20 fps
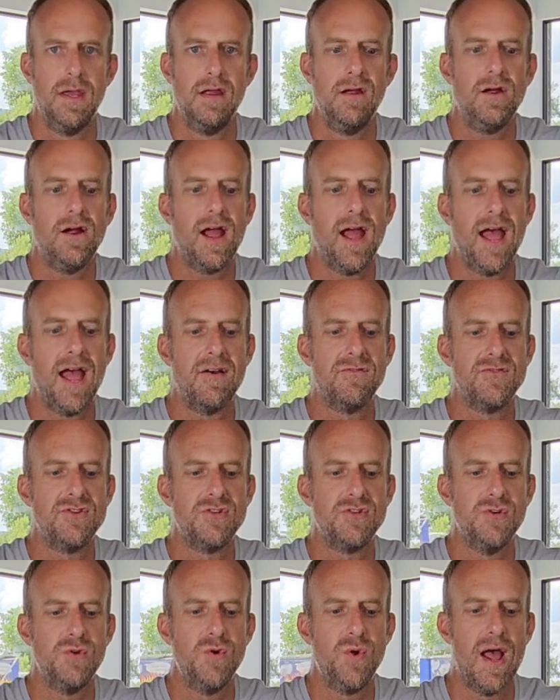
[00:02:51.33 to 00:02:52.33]
Here I have
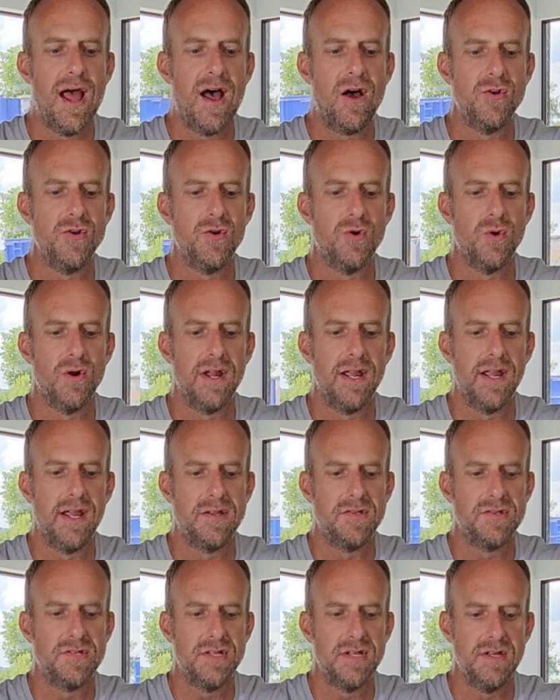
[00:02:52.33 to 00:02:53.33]
two
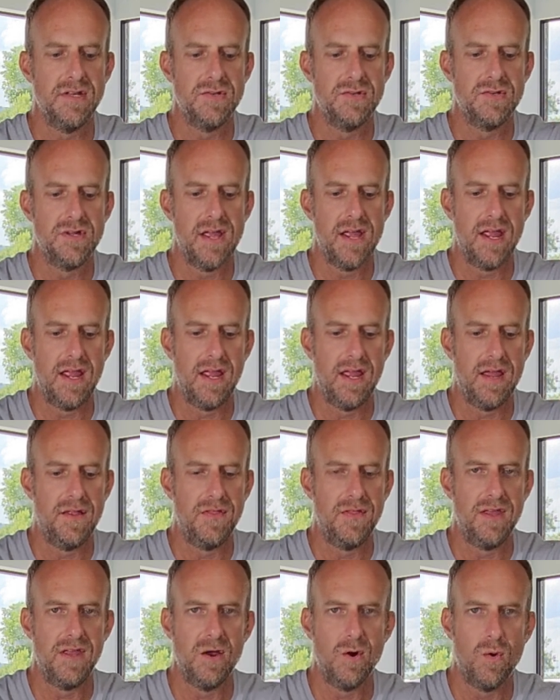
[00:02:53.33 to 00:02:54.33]
OUTDOOREXTs,
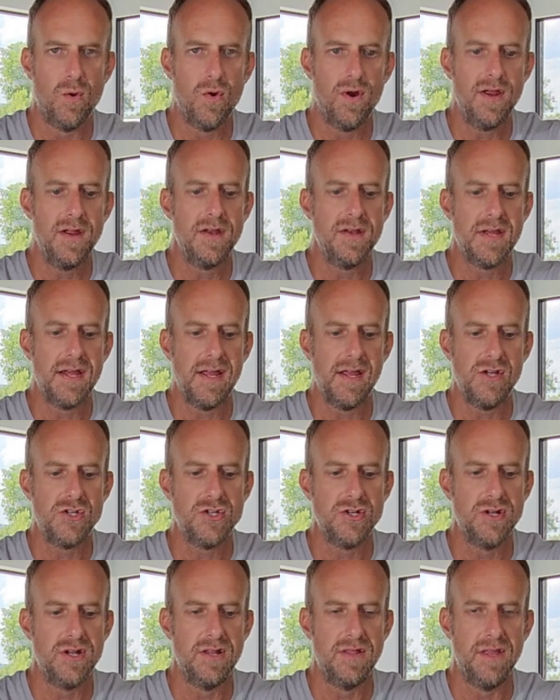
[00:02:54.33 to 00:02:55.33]
and the
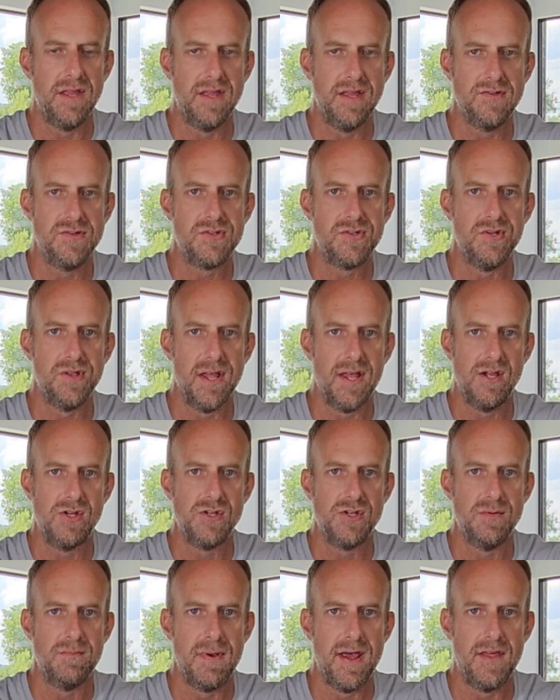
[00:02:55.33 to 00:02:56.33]
orientation and the
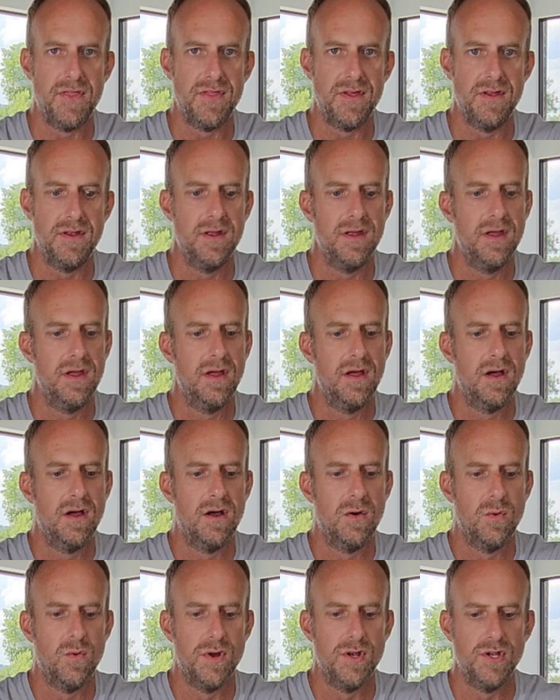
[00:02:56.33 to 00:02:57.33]
installation method
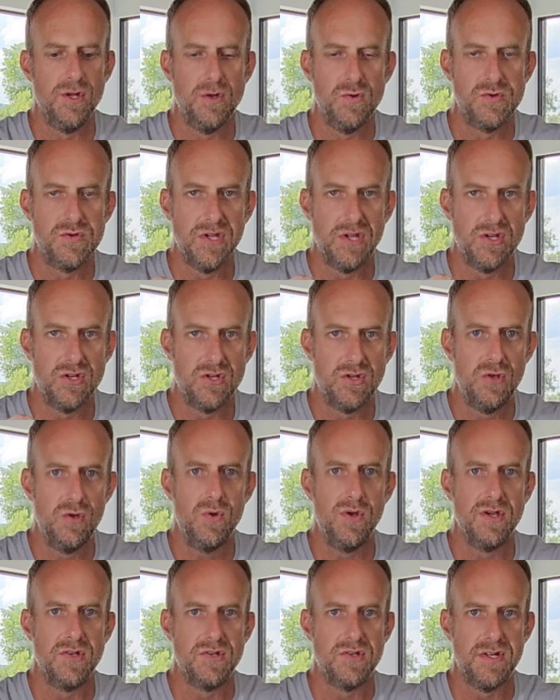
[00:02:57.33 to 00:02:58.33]
when using
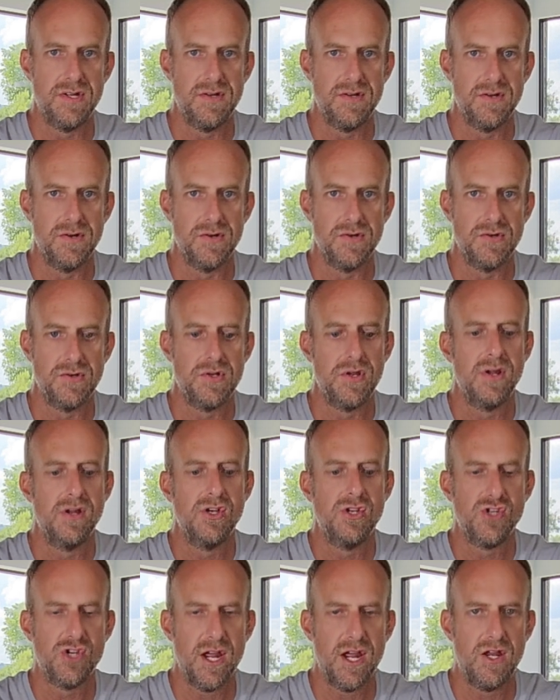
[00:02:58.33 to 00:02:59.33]
two extenders
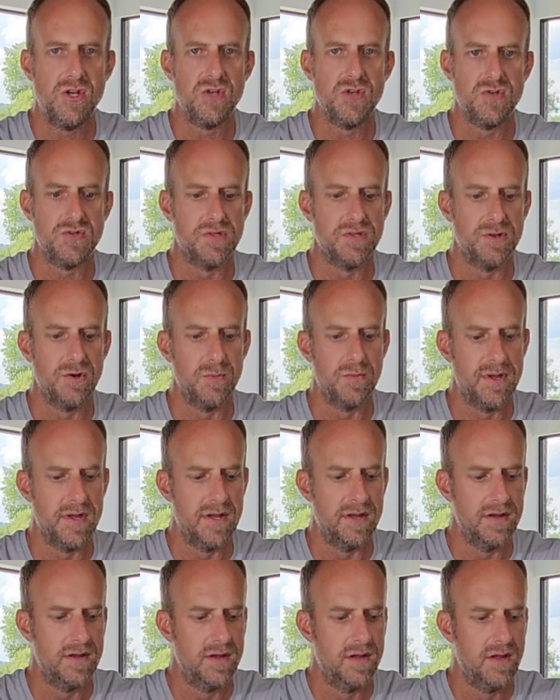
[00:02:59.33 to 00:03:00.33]
changes a little
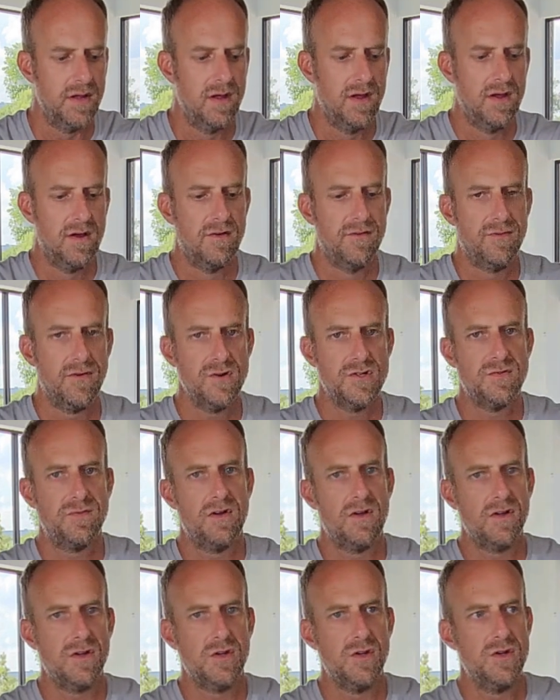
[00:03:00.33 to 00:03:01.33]
bit. First
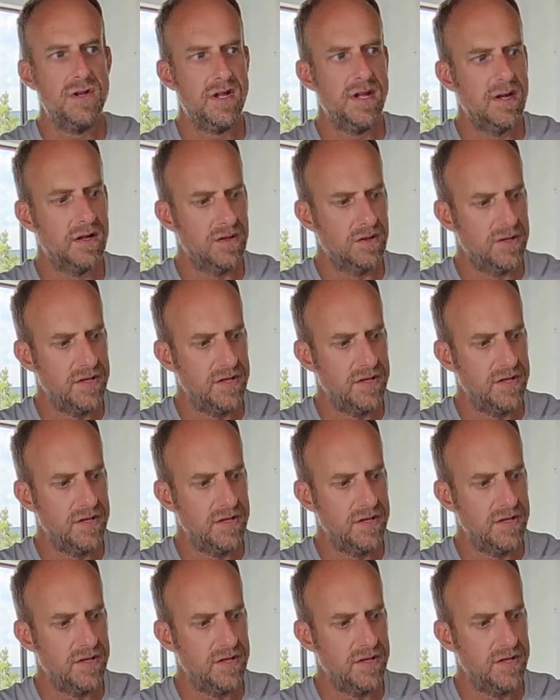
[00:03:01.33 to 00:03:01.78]
of all, you need a